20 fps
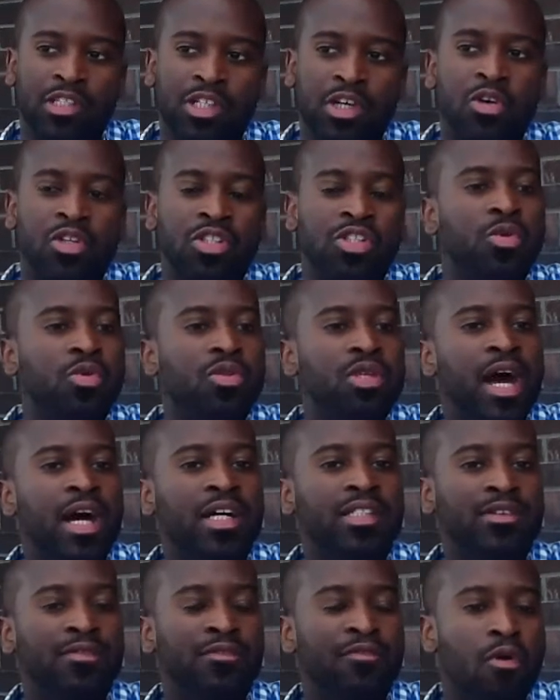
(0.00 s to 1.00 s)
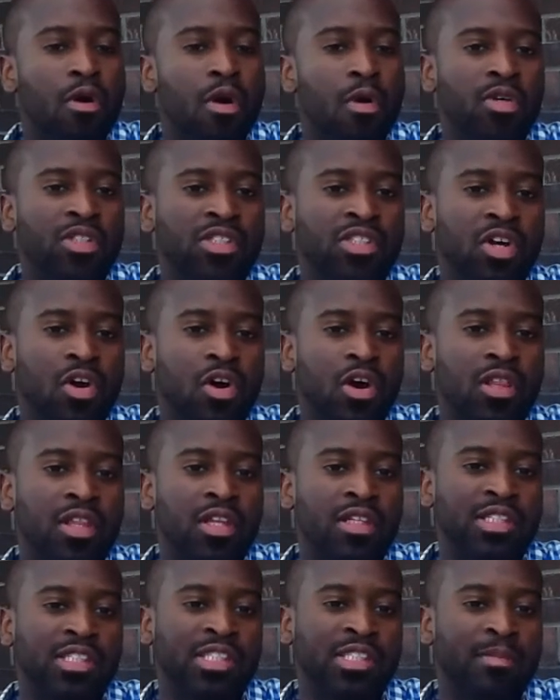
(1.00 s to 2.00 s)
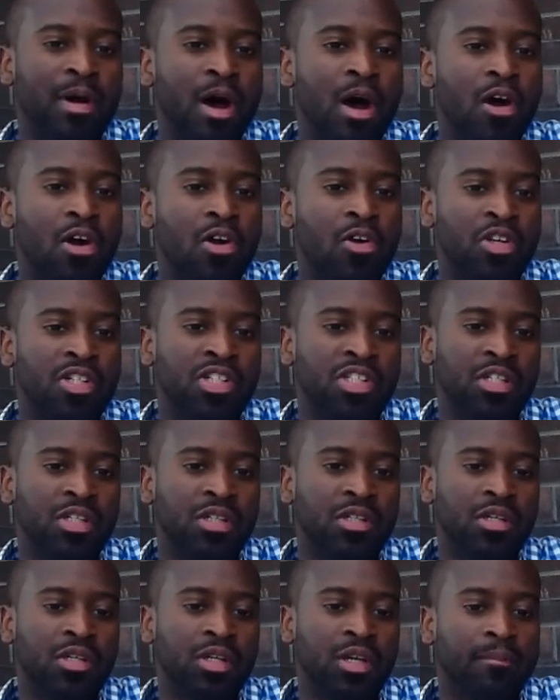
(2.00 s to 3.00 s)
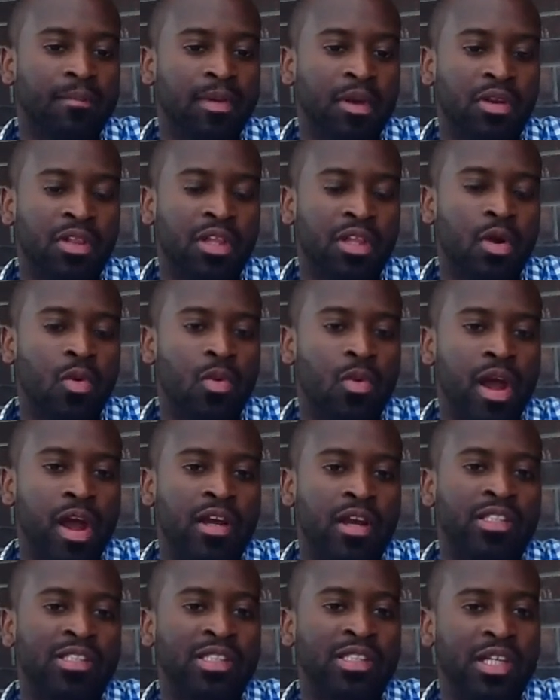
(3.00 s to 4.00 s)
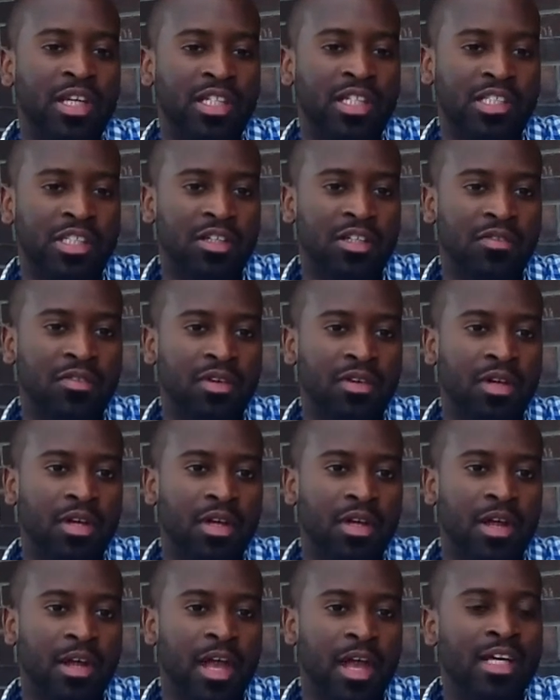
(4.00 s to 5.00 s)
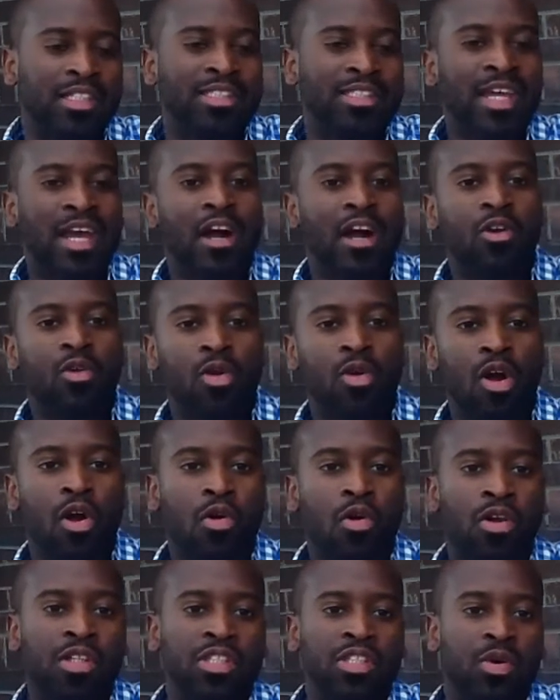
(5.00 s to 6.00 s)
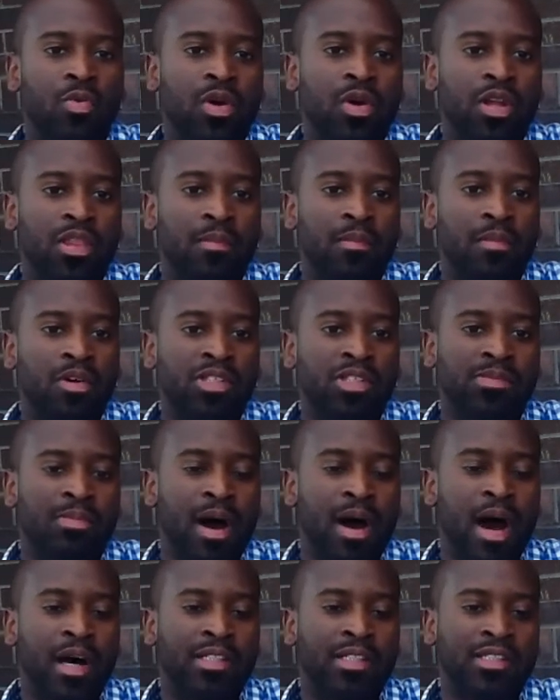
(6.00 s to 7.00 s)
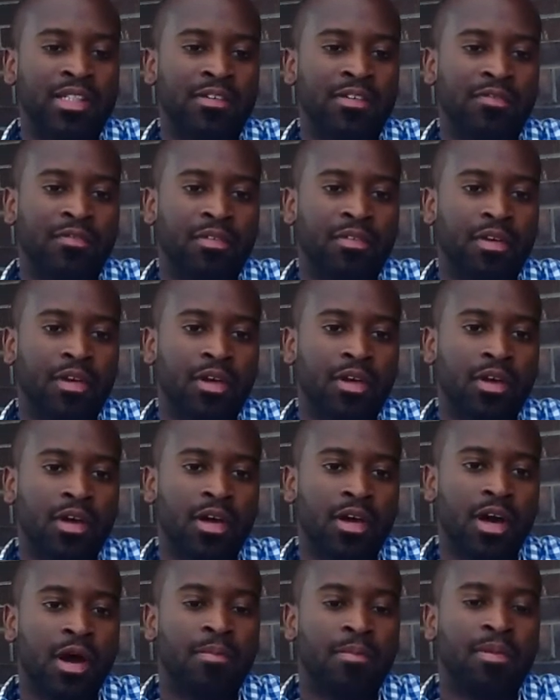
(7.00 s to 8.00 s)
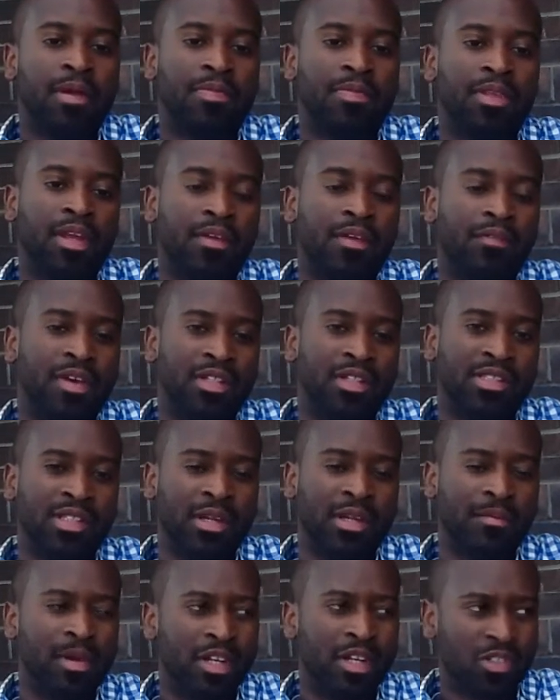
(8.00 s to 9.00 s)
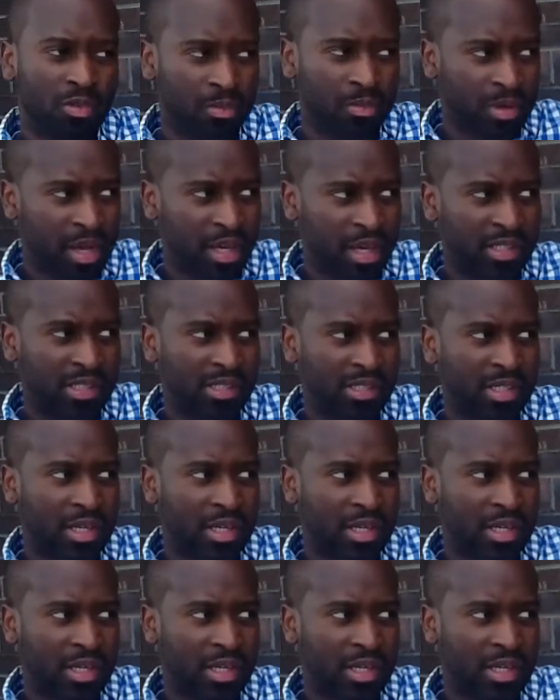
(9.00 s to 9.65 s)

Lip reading: So in 2004, what started as a small Christian community awareness initiative has now grown into one of the most positive, uplifting events in the Metroplex.